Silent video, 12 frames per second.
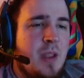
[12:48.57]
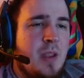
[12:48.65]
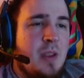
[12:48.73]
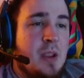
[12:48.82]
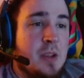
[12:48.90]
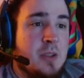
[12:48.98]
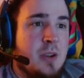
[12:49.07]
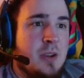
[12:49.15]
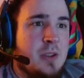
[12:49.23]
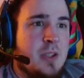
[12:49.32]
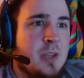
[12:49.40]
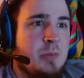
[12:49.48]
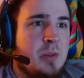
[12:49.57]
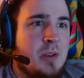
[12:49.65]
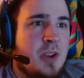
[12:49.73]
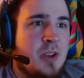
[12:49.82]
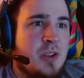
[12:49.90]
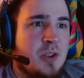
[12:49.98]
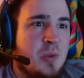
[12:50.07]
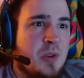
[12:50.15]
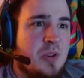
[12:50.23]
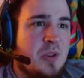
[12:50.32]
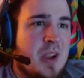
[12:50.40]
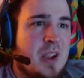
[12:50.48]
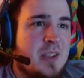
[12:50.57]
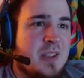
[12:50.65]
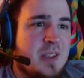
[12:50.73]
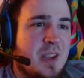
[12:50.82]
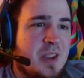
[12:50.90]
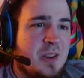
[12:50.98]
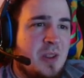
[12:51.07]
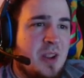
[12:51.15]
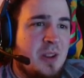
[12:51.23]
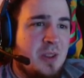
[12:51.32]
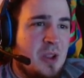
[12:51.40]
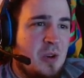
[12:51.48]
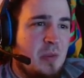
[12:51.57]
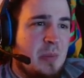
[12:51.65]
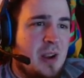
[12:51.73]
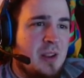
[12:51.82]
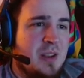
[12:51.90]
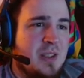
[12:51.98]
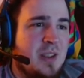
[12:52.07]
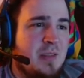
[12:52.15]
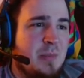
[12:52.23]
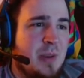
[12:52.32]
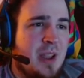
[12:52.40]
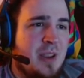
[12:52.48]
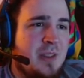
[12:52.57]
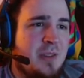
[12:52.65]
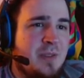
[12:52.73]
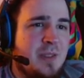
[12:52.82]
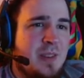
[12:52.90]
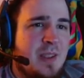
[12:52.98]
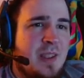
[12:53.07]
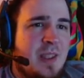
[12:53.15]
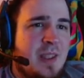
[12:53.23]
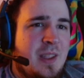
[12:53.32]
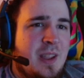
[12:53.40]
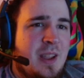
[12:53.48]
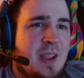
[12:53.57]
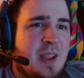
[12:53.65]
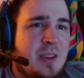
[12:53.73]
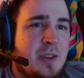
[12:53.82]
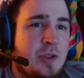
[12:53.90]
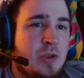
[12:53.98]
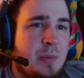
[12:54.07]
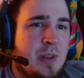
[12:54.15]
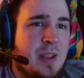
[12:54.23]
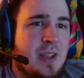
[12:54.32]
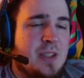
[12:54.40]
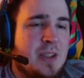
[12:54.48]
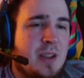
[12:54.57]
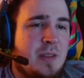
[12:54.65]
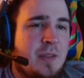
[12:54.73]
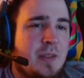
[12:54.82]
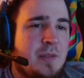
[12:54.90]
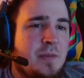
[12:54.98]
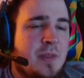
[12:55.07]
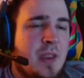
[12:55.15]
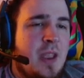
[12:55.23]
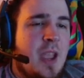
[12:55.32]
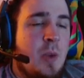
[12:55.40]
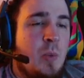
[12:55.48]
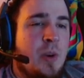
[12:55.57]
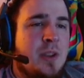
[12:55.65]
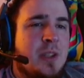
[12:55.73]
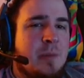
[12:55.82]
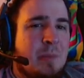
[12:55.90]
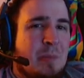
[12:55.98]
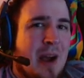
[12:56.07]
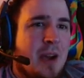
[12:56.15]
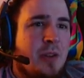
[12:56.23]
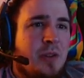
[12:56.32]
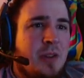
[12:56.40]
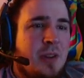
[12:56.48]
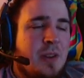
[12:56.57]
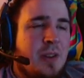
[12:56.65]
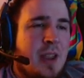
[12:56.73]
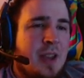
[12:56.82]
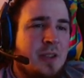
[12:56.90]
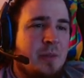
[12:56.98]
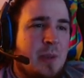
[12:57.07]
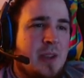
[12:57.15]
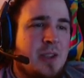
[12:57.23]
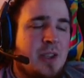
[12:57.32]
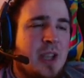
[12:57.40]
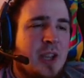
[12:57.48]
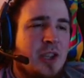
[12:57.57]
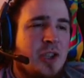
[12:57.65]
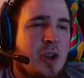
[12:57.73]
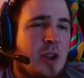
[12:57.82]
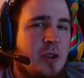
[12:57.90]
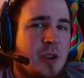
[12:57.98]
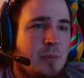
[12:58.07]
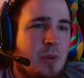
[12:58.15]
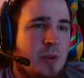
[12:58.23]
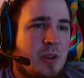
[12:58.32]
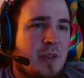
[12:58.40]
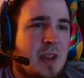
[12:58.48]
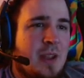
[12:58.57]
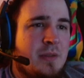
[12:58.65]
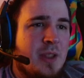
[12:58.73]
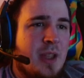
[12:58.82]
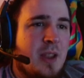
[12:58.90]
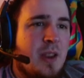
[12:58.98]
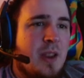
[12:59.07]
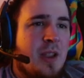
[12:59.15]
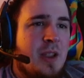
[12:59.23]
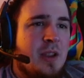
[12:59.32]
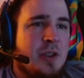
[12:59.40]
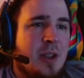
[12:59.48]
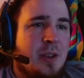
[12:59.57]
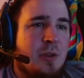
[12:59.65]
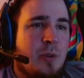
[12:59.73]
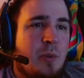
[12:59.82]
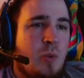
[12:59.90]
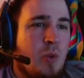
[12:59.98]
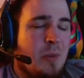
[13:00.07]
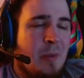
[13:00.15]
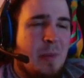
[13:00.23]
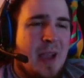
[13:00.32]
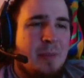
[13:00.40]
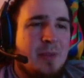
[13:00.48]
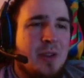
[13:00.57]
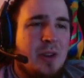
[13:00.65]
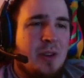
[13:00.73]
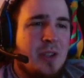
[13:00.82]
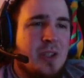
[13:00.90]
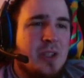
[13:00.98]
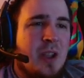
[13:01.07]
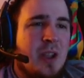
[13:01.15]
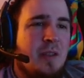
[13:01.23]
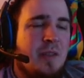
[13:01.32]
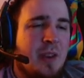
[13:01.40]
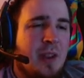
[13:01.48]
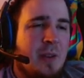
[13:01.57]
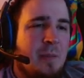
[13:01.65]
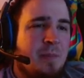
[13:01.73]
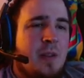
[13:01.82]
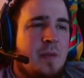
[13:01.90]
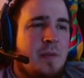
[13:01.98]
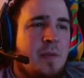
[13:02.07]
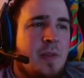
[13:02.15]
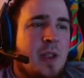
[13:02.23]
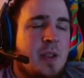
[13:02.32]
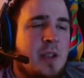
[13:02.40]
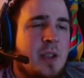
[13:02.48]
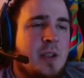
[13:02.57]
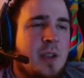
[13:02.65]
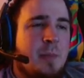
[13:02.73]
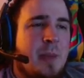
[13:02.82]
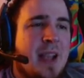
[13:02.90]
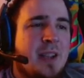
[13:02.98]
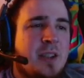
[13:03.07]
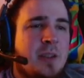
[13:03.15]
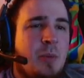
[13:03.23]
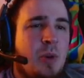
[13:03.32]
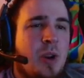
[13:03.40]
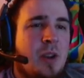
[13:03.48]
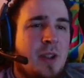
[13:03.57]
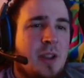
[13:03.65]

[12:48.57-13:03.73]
as long as the expectations weren't too high, since I can do like low poly stuff, but not AAA stuff. And once it's modeled and has a basic texture, I'll get bored of it after that. So like doing normal maps and all this stuff, and it's like past the point of like